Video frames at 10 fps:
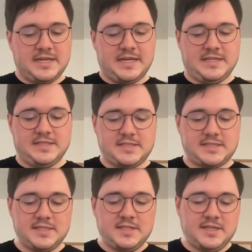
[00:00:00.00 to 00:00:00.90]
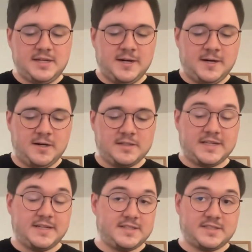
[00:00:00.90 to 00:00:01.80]
and
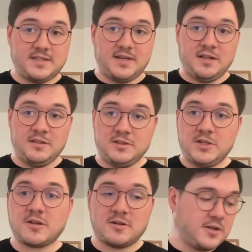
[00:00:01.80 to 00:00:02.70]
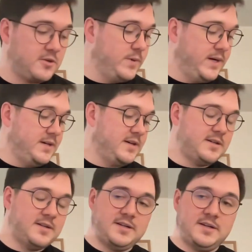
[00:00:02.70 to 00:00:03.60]
that is a lot
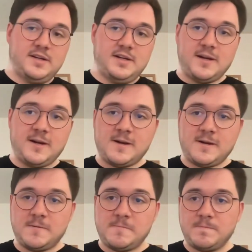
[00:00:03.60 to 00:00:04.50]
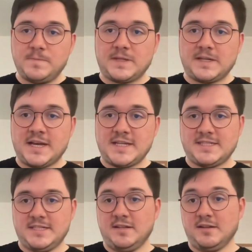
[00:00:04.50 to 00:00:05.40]
quicker that has
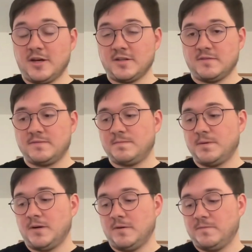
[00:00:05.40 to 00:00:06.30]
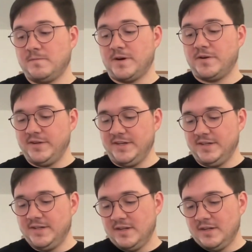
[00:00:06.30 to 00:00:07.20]
seen a lot of
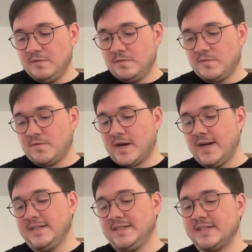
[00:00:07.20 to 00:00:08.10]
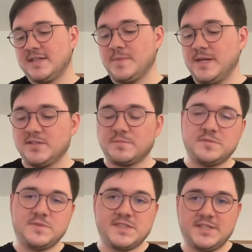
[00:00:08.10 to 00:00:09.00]
very fine database
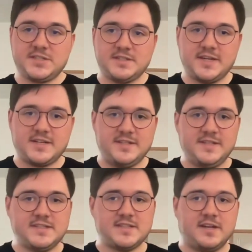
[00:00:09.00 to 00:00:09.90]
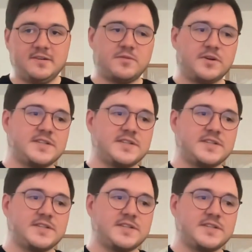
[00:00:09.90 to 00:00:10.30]
optimization techniques. Like, for